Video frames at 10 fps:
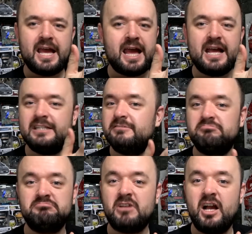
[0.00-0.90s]
and
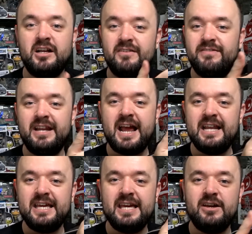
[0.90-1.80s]
I can't feel
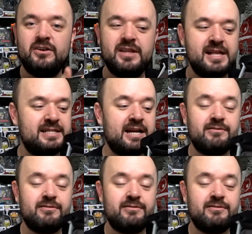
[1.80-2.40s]
any heat on the headset.